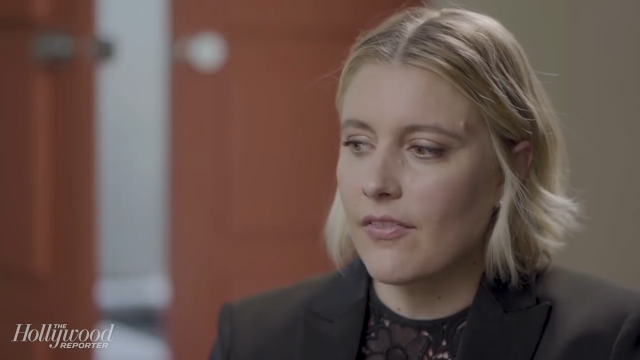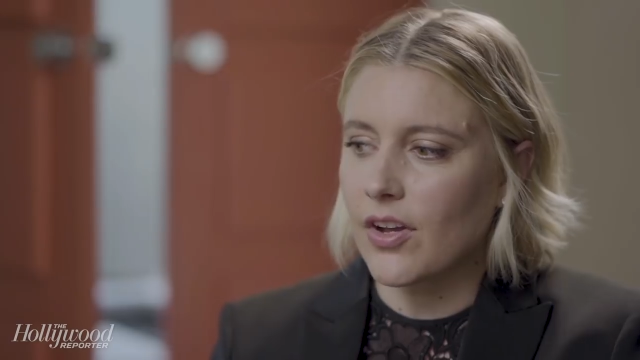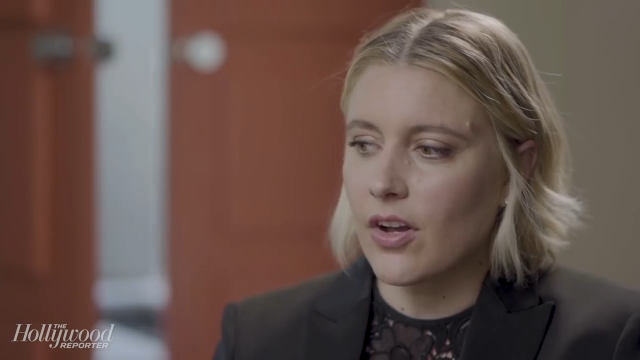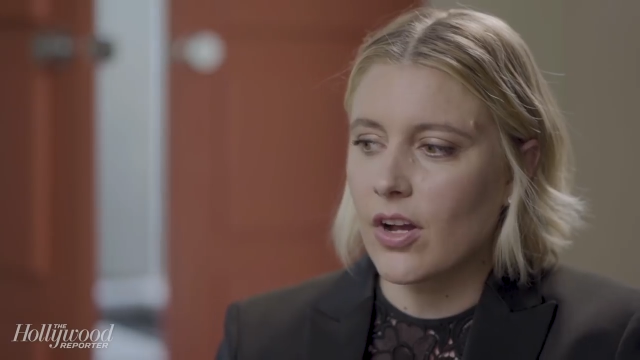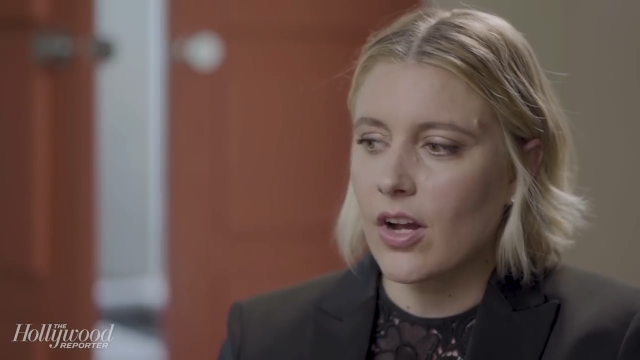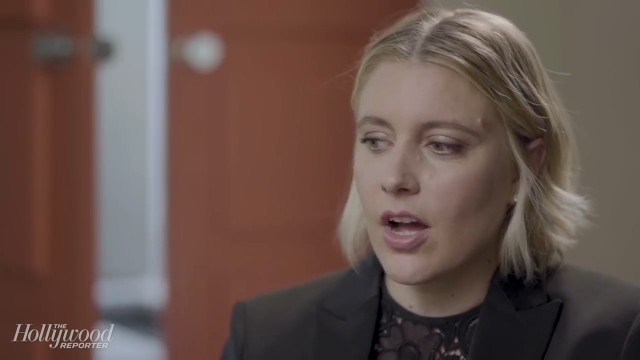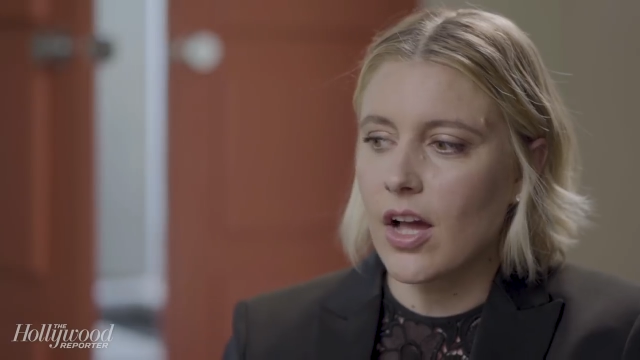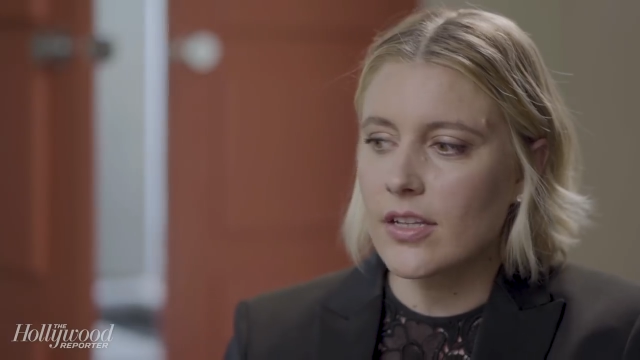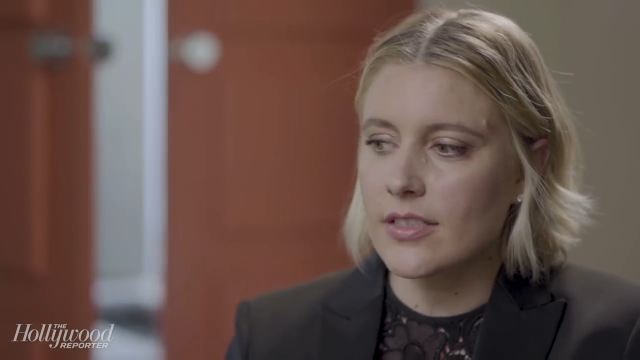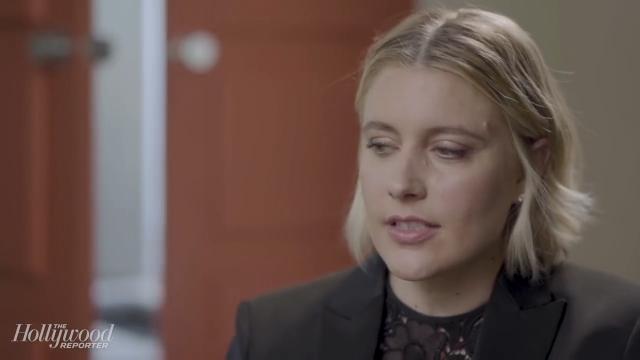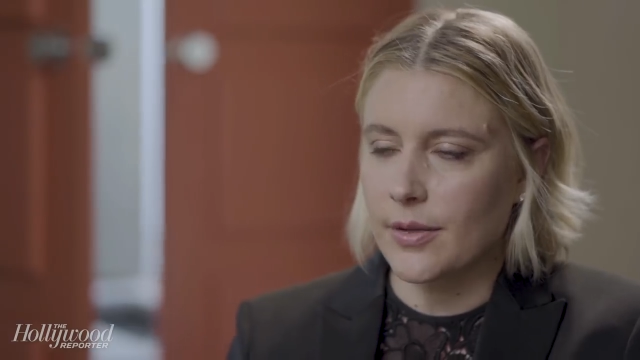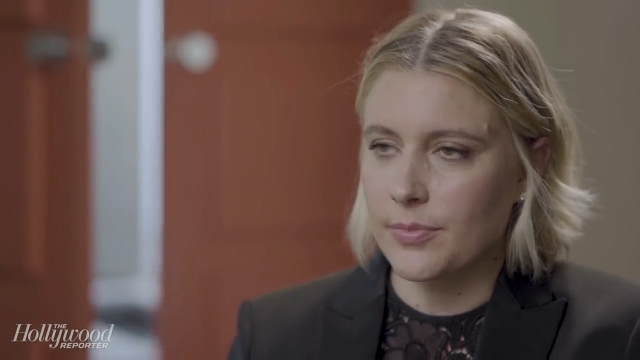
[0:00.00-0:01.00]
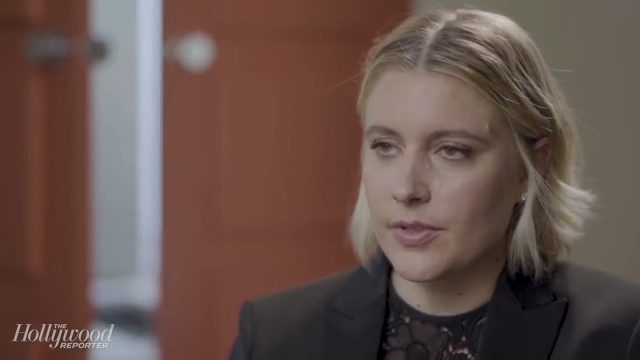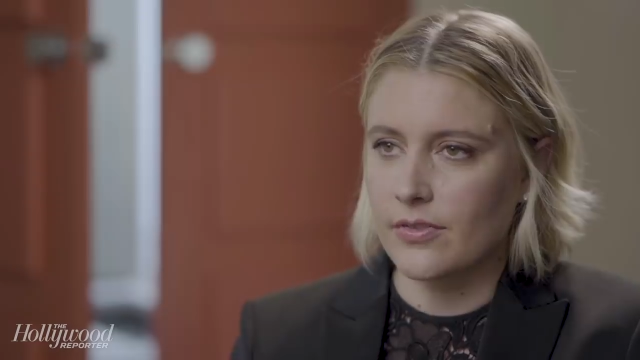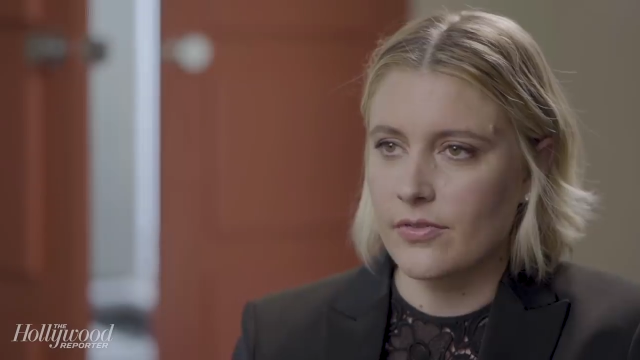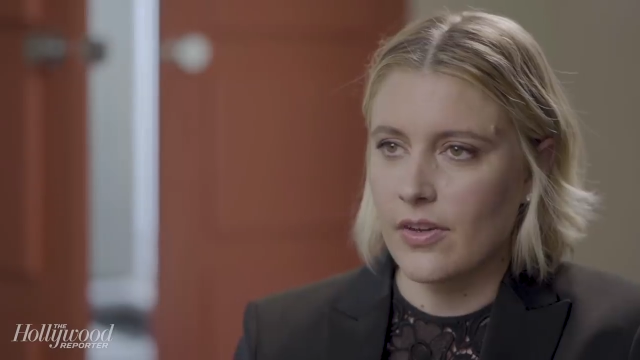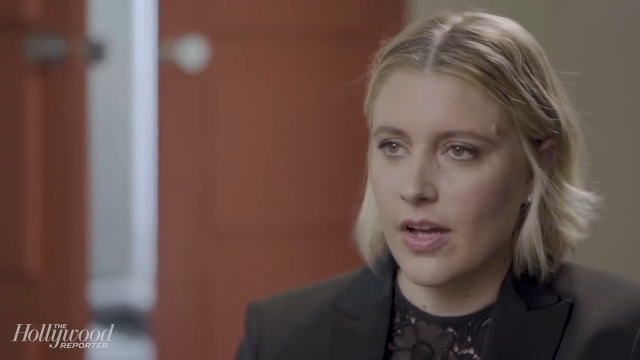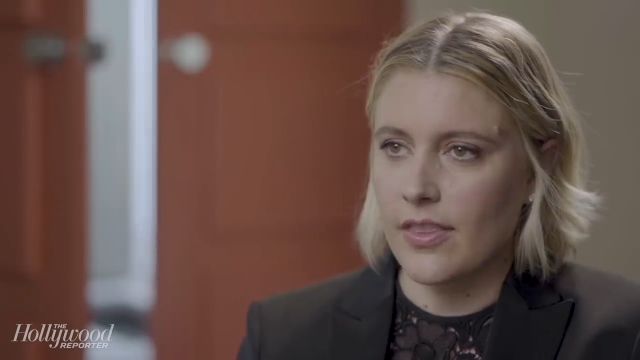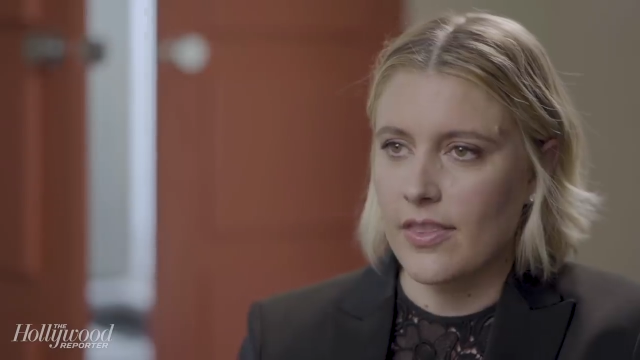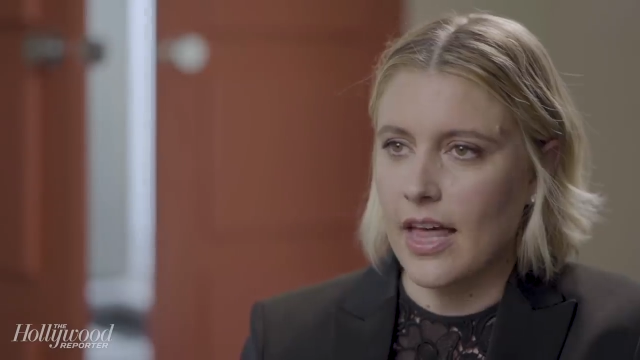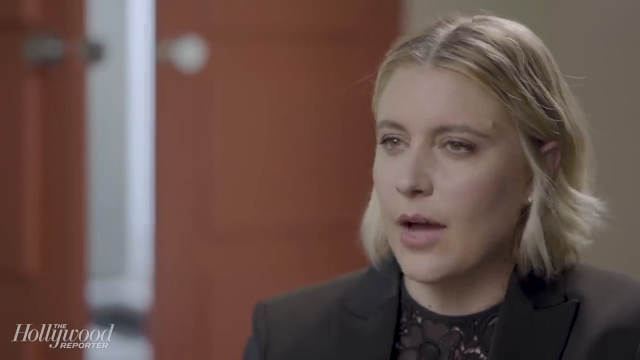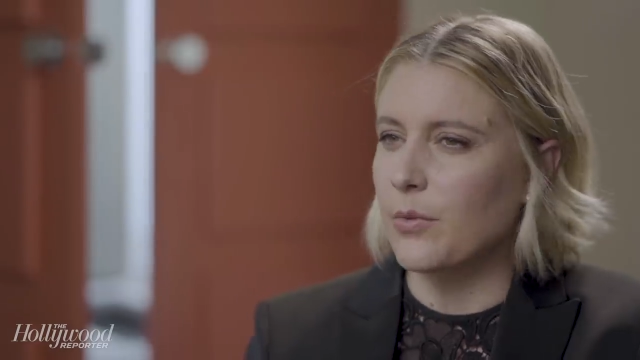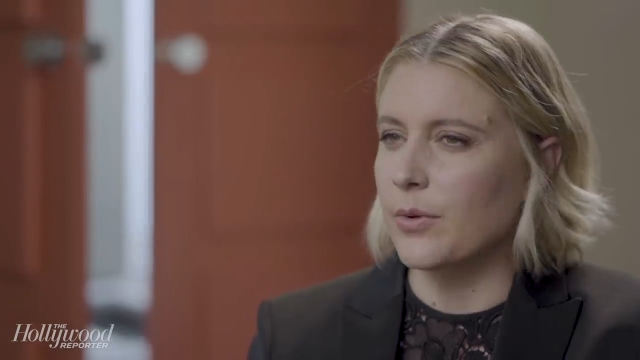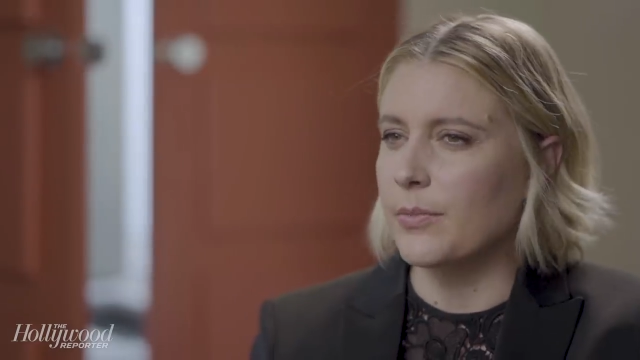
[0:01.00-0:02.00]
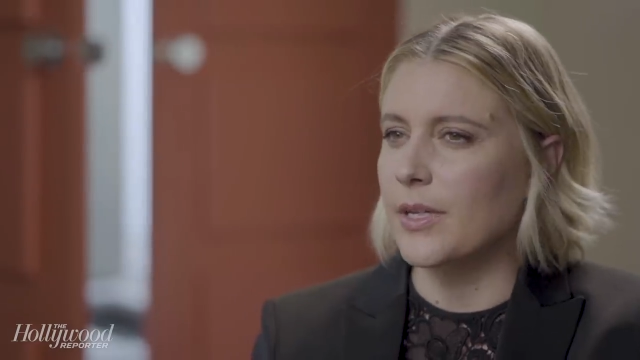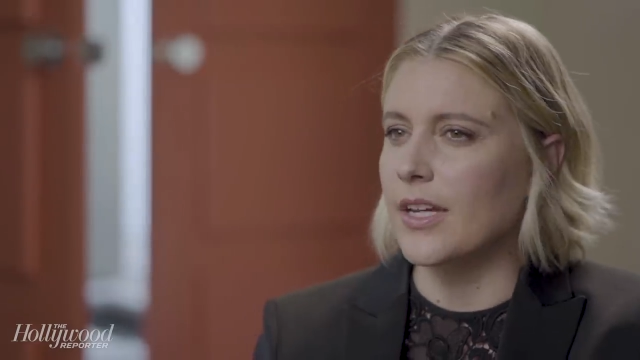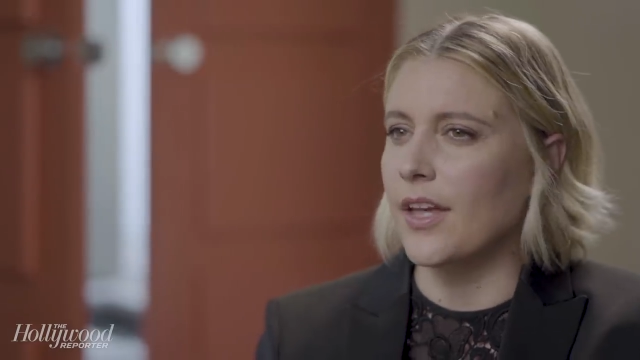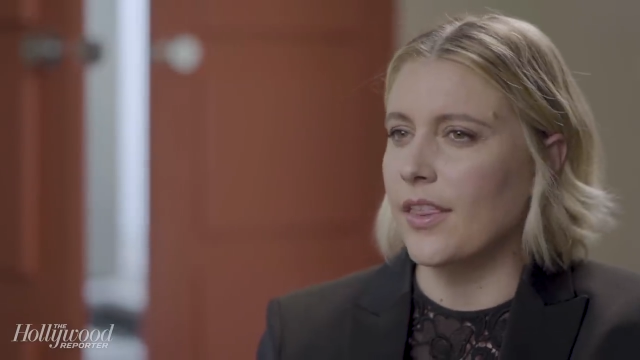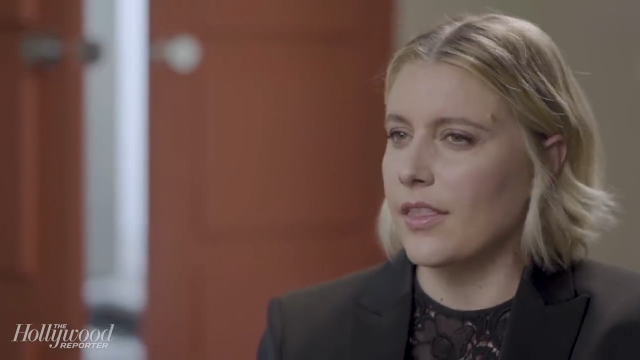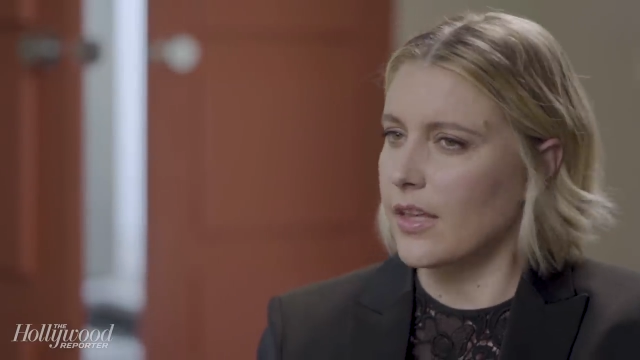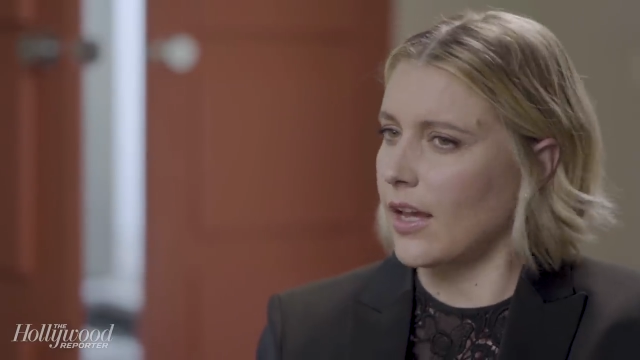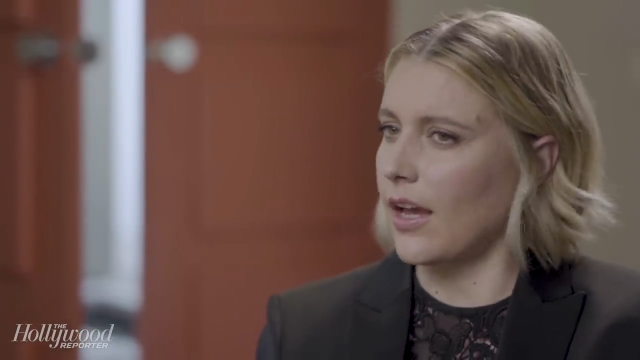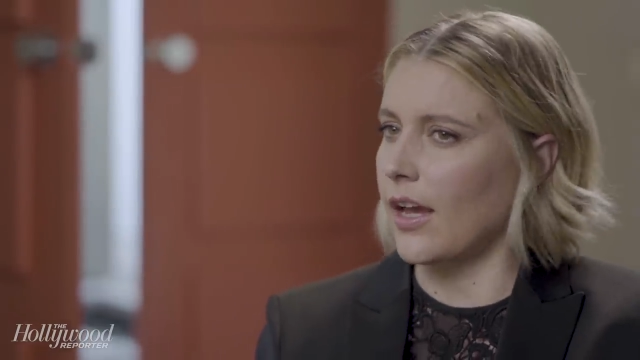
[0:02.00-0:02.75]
have a concept of that would be a thing